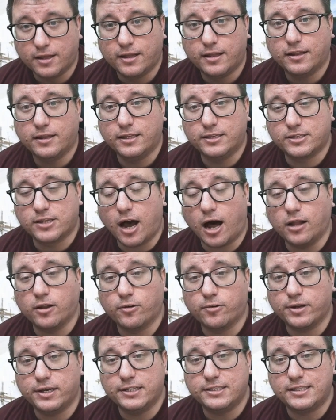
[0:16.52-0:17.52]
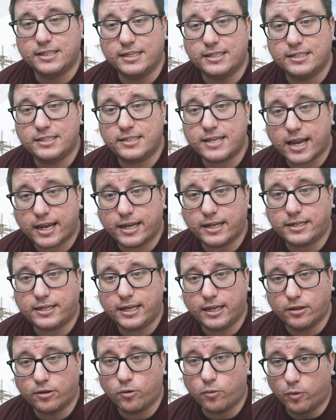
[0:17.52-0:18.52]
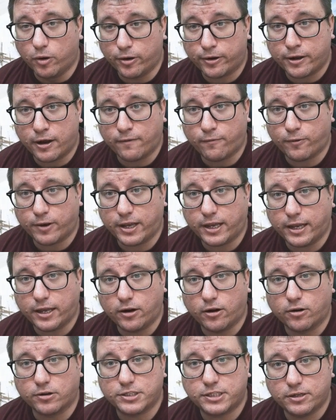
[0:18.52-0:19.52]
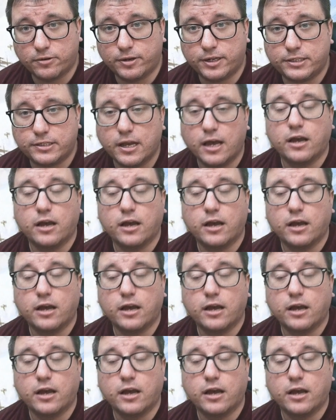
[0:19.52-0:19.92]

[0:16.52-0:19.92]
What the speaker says: The Scholar is the second healer we're covering in our series,